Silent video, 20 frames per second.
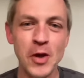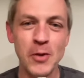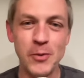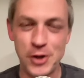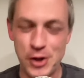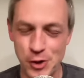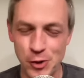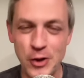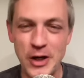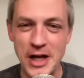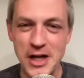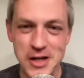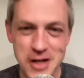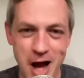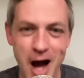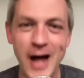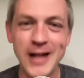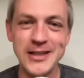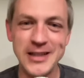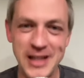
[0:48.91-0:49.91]
But you
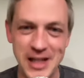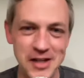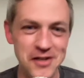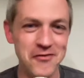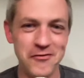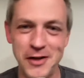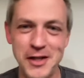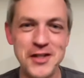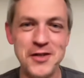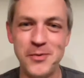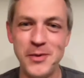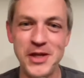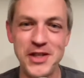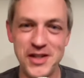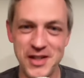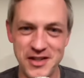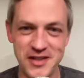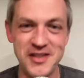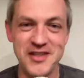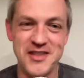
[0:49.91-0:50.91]
cannot convince me
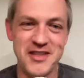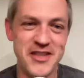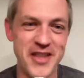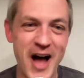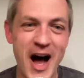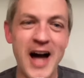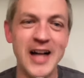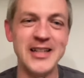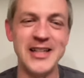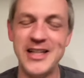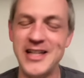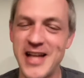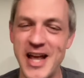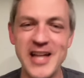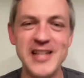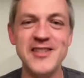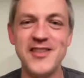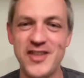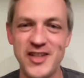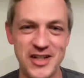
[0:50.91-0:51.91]
this is not an
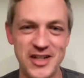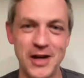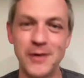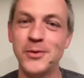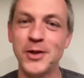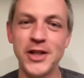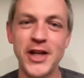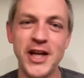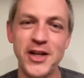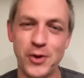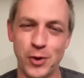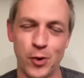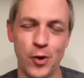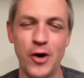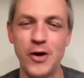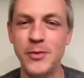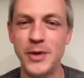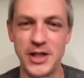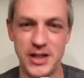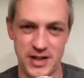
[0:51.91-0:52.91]
N C double A
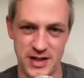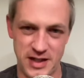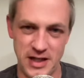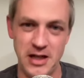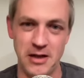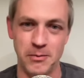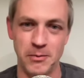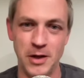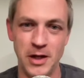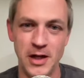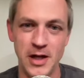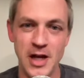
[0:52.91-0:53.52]
tournament team.